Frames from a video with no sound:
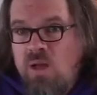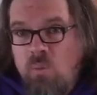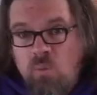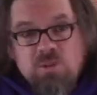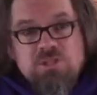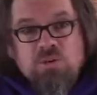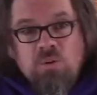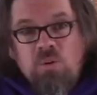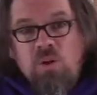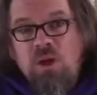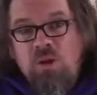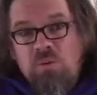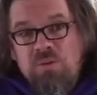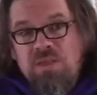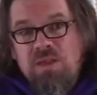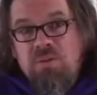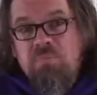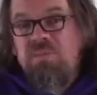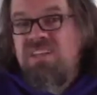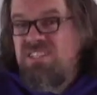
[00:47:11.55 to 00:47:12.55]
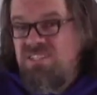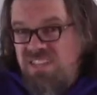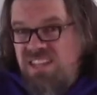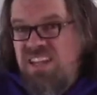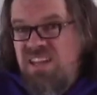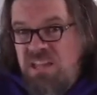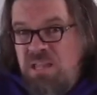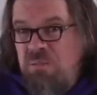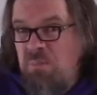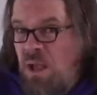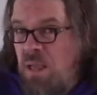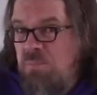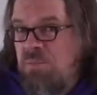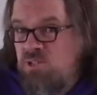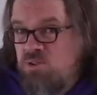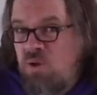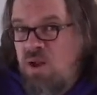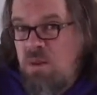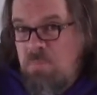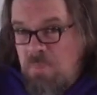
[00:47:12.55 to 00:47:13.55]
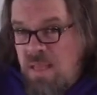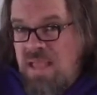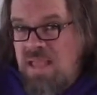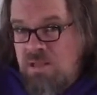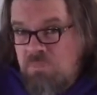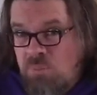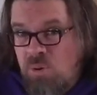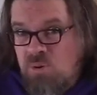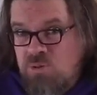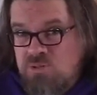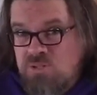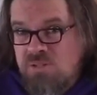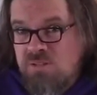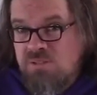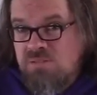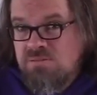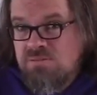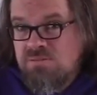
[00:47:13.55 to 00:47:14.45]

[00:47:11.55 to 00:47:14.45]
What's going on with him that he might be trying to make it personal?